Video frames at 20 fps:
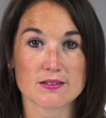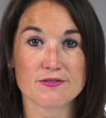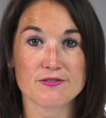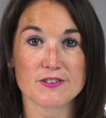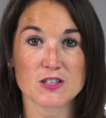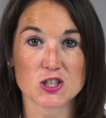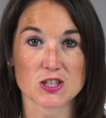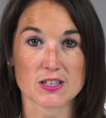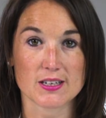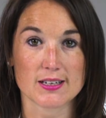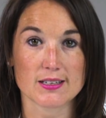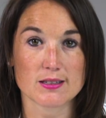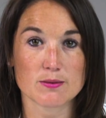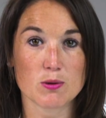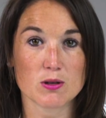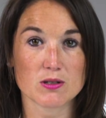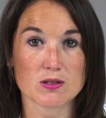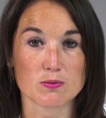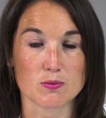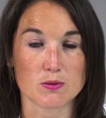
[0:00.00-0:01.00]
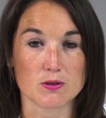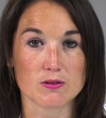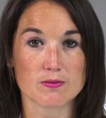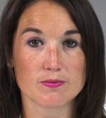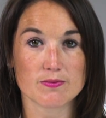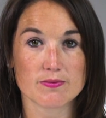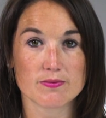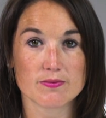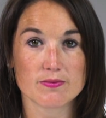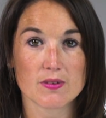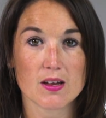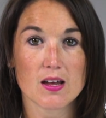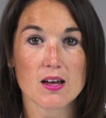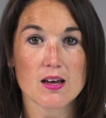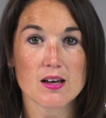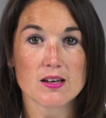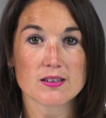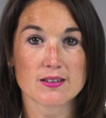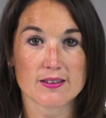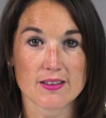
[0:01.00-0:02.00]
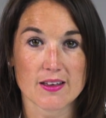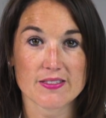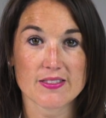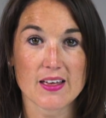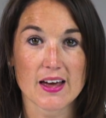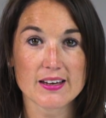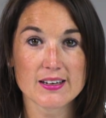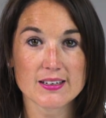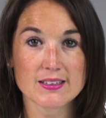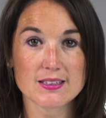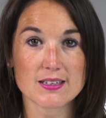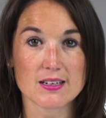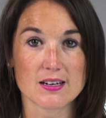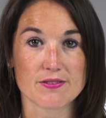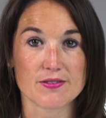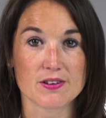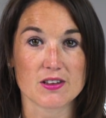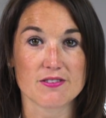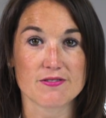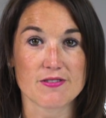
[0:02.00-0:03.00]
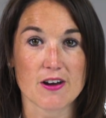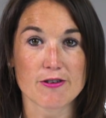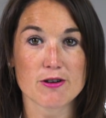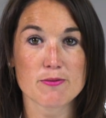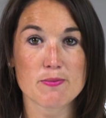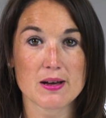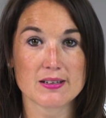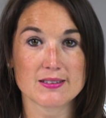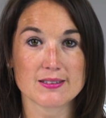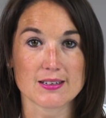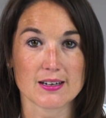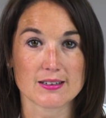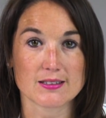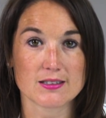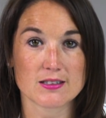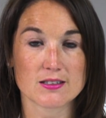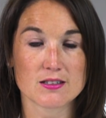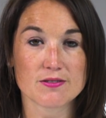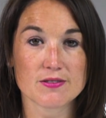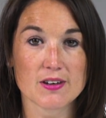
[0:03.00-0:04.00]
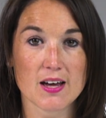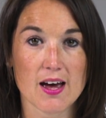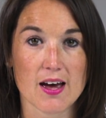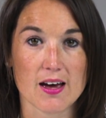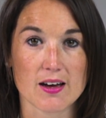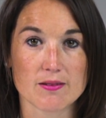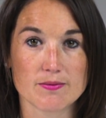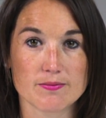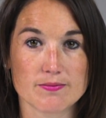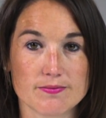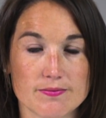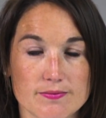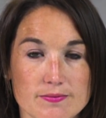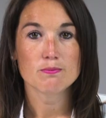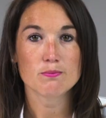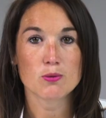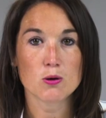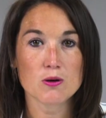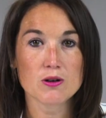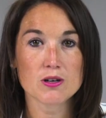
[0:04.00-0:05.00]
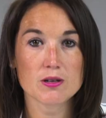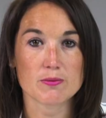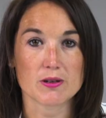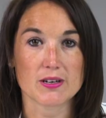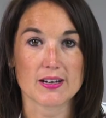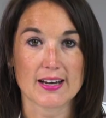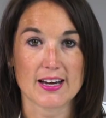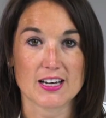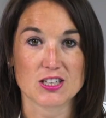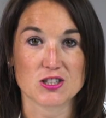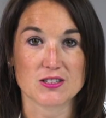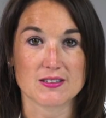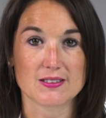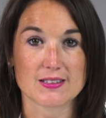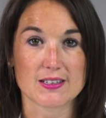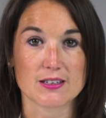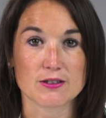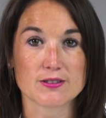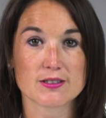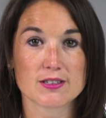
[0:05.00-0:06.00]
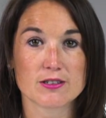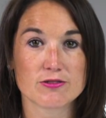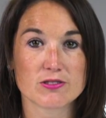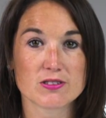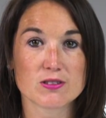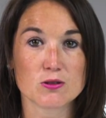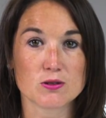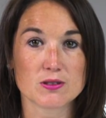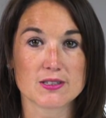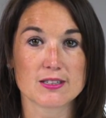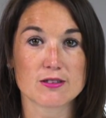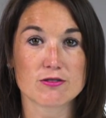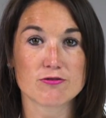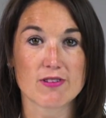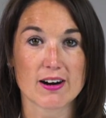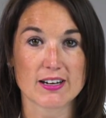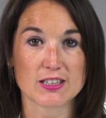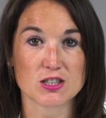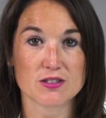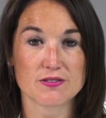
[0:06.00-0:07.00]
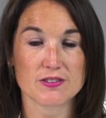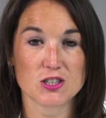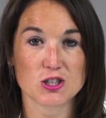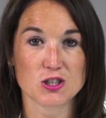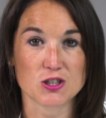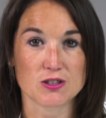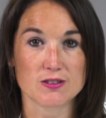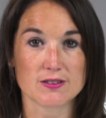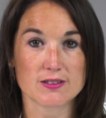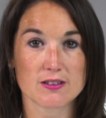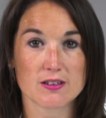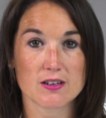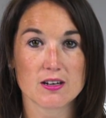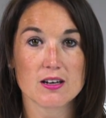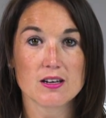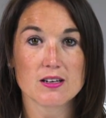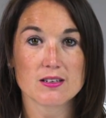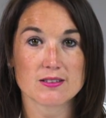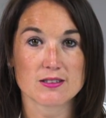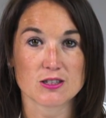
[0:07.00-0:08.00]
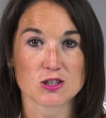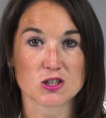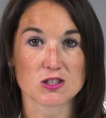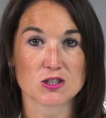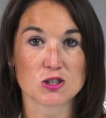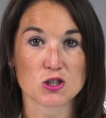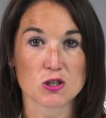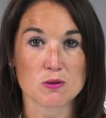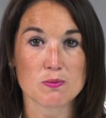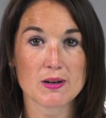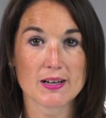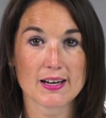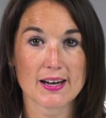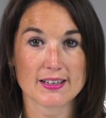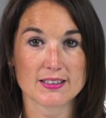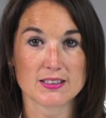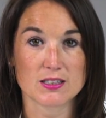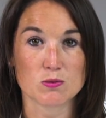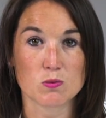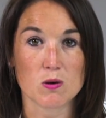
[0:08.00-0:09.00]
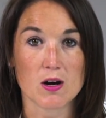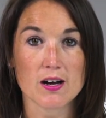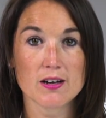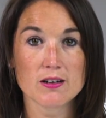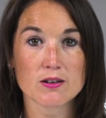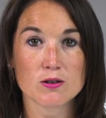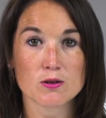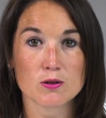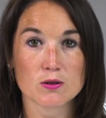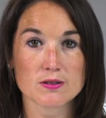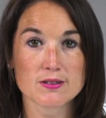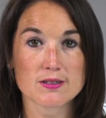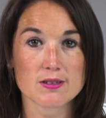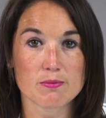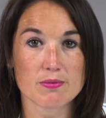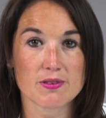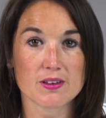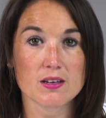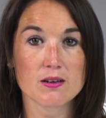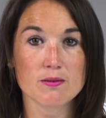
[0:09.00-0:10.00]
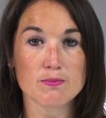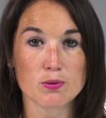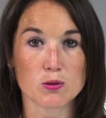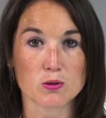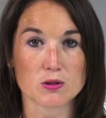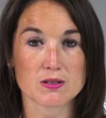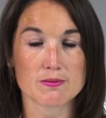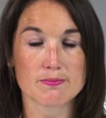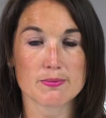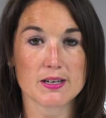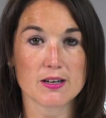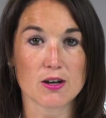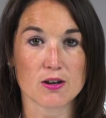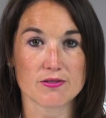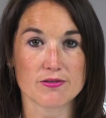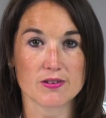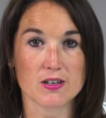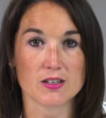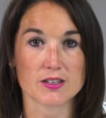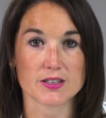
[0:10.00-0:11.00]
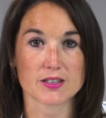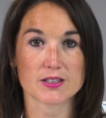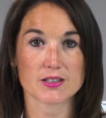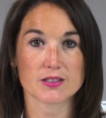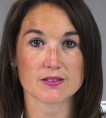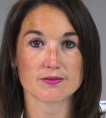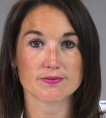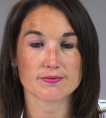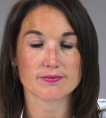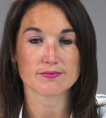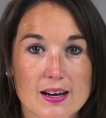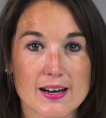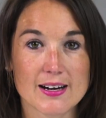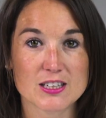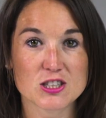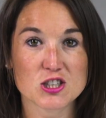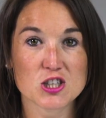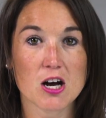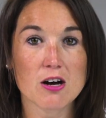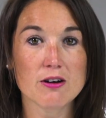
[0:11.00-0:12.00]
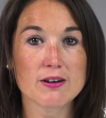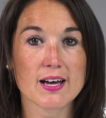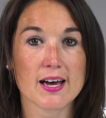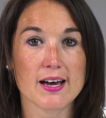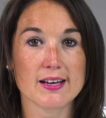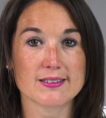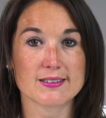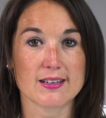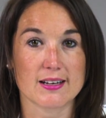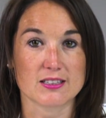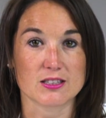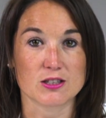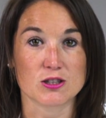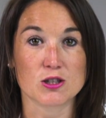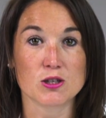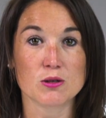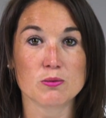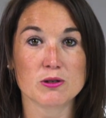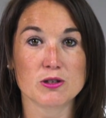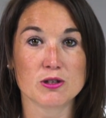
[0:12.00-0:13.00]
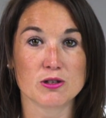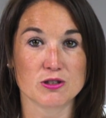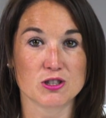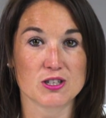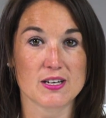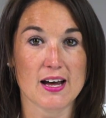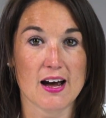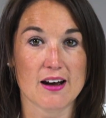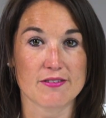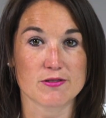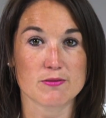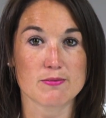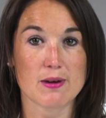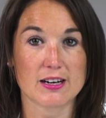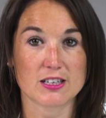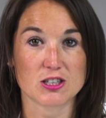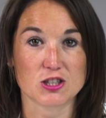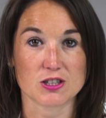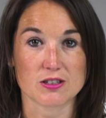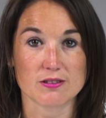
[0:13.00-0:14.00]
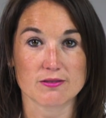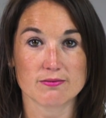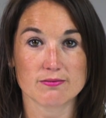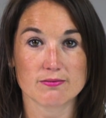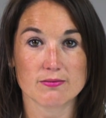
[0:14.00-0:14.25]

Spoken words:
efficiently as possible, so that they can deliver the very best standards of care. Poor communication skills can result in a range of issues, such as duplicated work or something important being overlooked. In a childcare setting, you will usually have a manager.